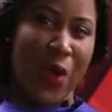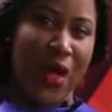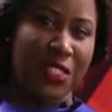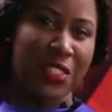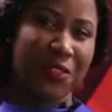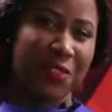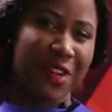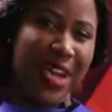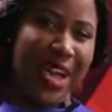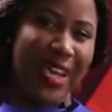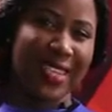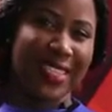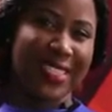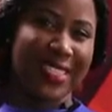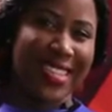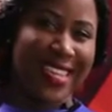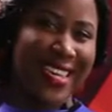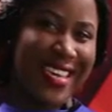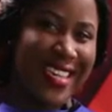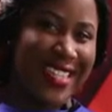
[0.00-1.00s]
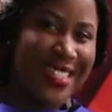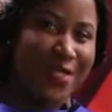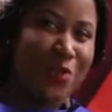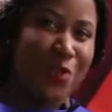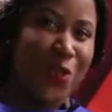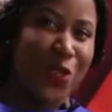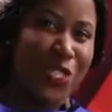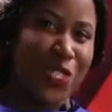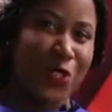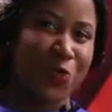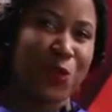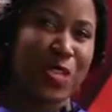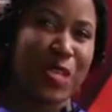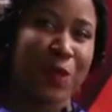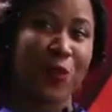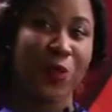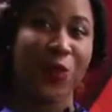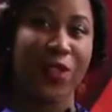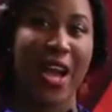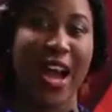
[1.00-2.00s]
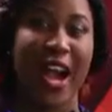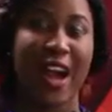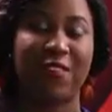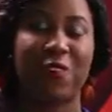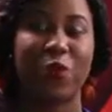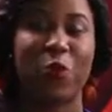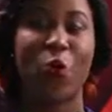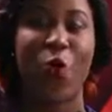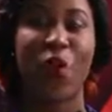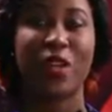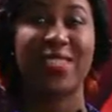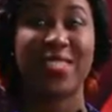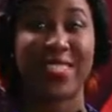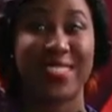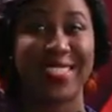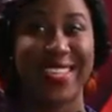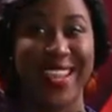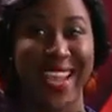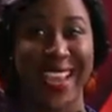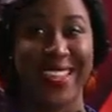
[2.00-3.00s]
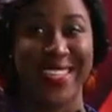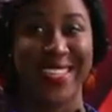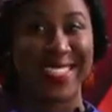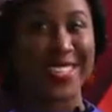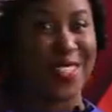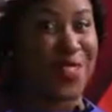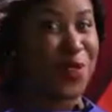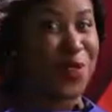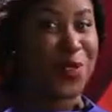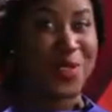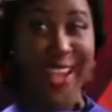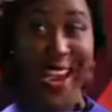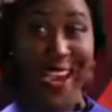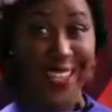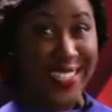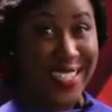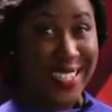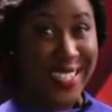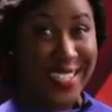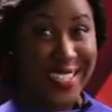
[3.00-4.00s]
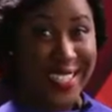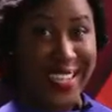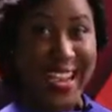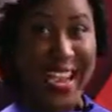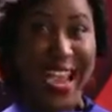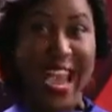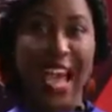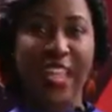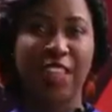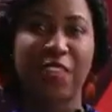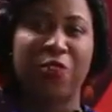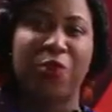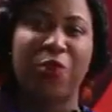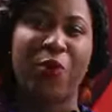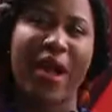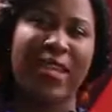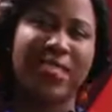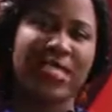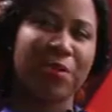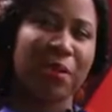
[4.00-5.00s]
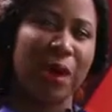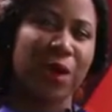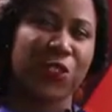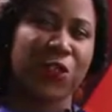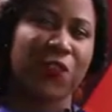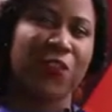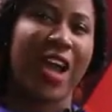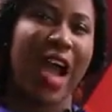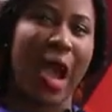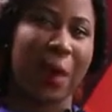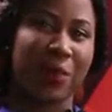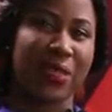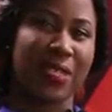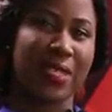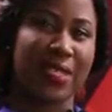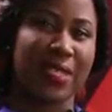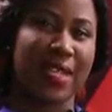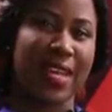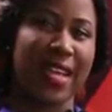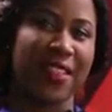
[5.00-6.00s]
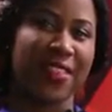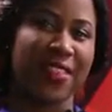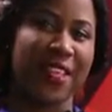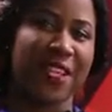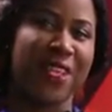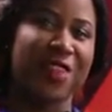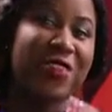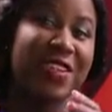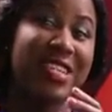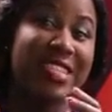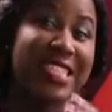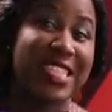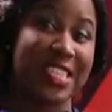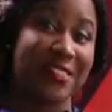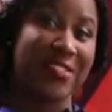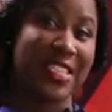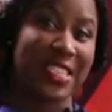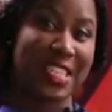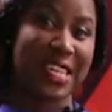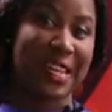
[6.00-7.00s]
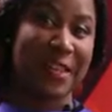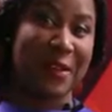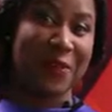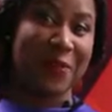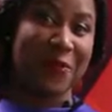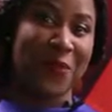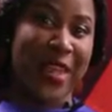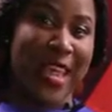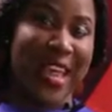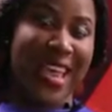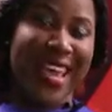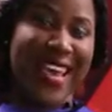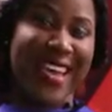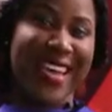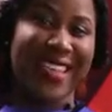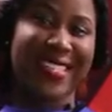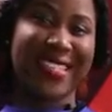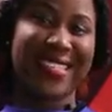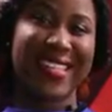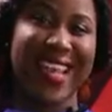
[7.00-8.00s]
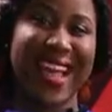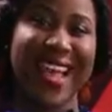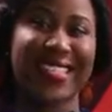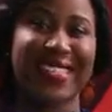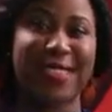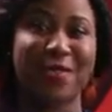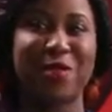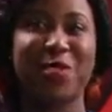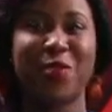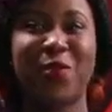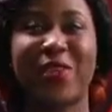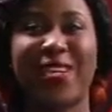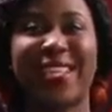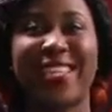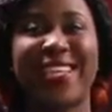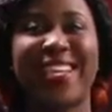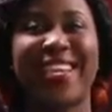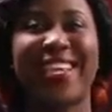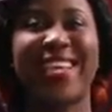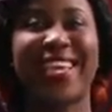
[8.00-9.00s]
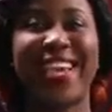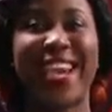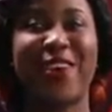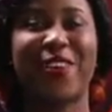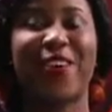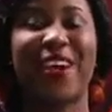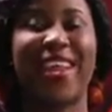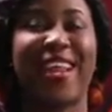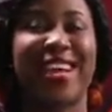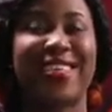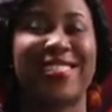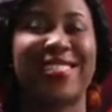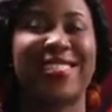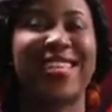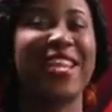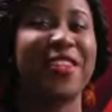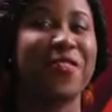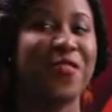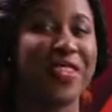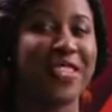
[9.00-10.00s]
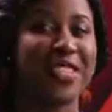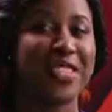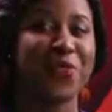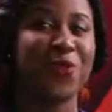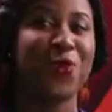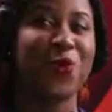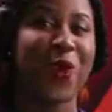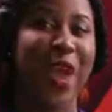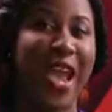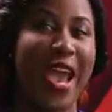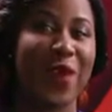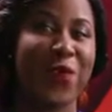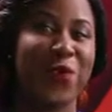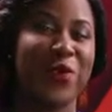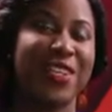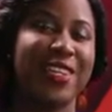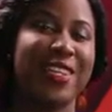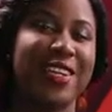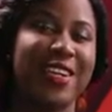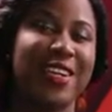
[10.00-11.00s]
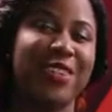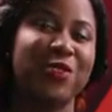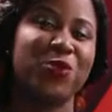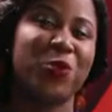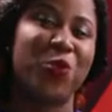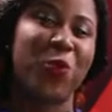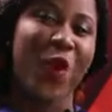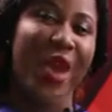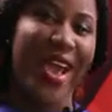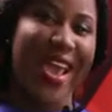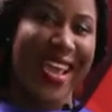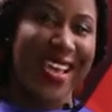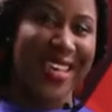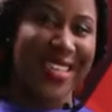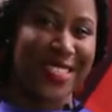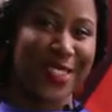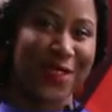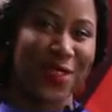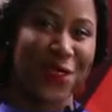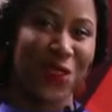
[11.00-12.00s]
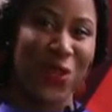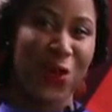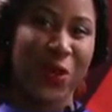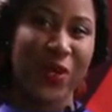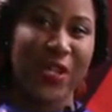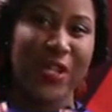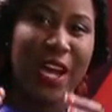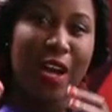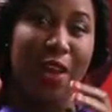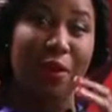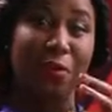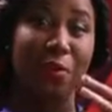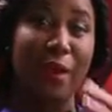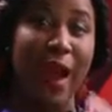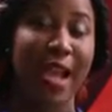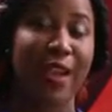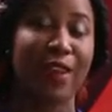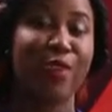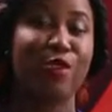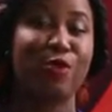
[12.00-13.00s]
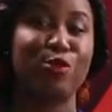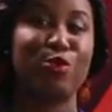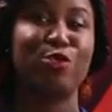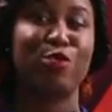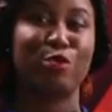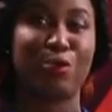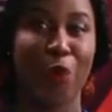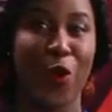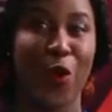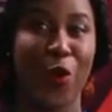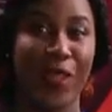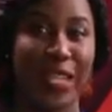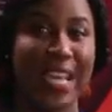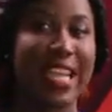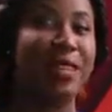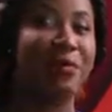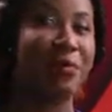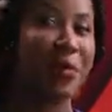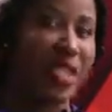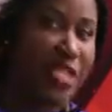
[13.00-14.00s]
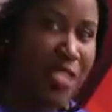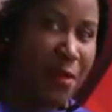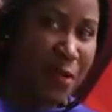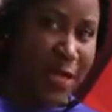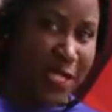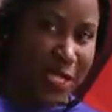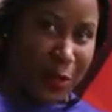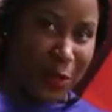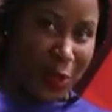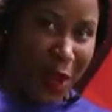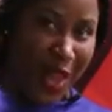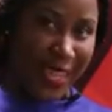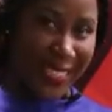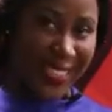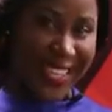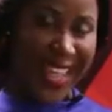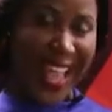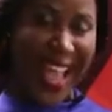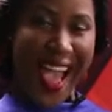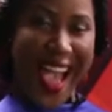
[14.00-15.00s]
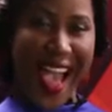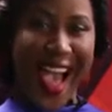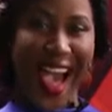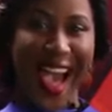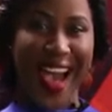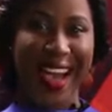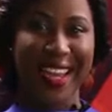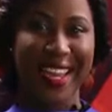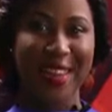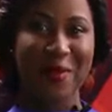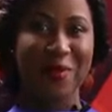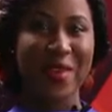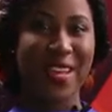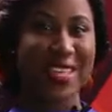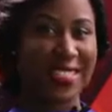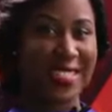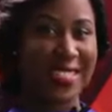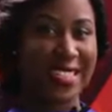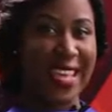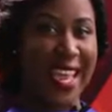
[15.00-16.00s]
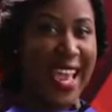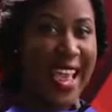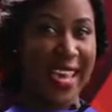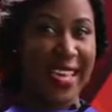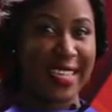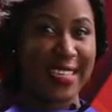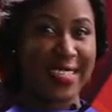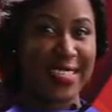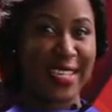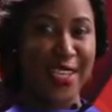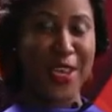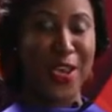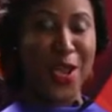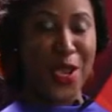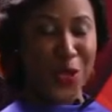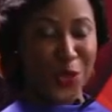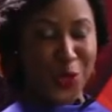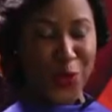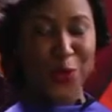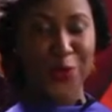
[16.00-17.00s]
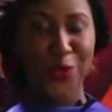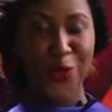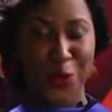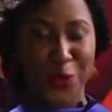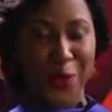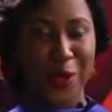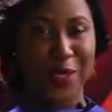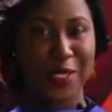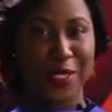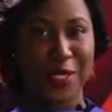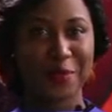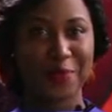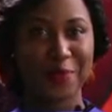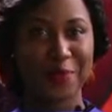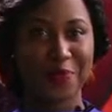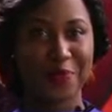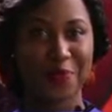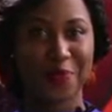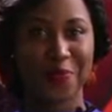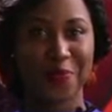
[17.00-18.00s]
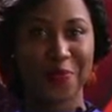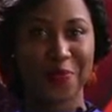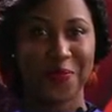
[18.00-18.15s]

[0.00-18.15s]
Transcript: While the reality is most people have what it takes, a good idea, the right amount of capital and the creativity. It's SME's Weekly here on Galactic Television, where we learn ways of growing a micro, small and medium enterprise. I am Ezinne Egesi. You are welcome.